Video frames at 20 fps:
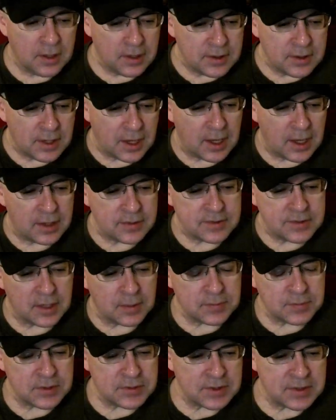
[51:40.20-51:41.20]
Sam says,
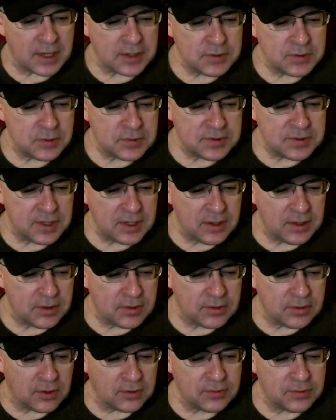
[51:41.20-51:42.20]
as you say, the
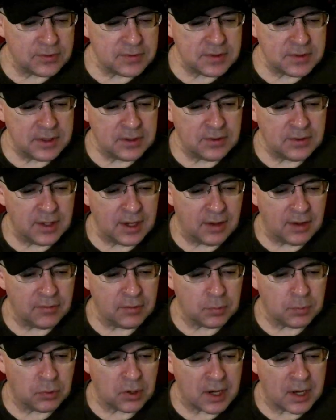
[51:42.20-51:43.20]
deltas need to have the
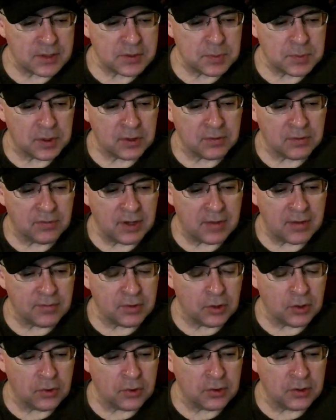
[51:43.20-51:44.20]
prospect of having a good
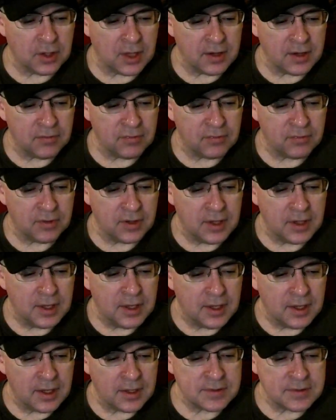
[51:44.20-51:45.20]
life, and
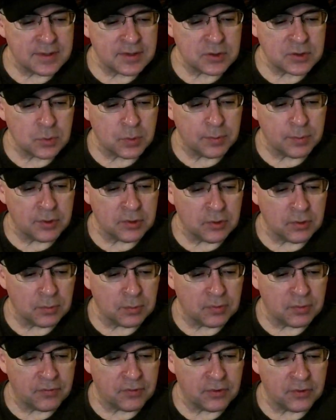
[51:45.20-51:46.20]
since women don't prefer
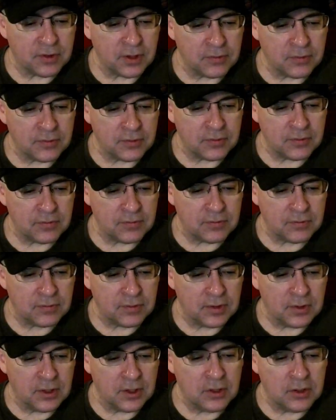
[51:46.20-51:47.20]
deltas,
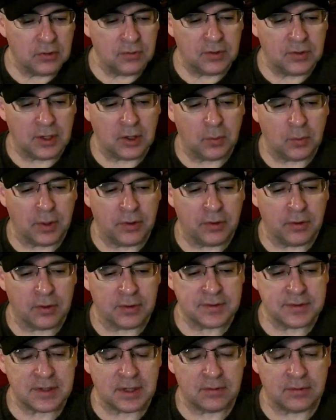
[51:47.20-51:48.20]
you take away their
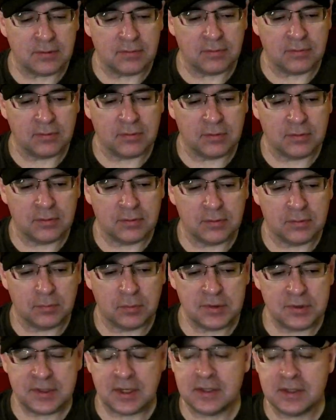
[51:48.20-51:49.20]
incentive.
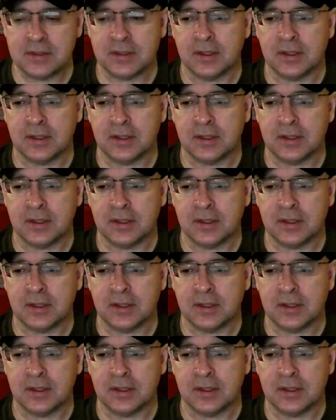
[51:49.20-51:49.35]
Precisely.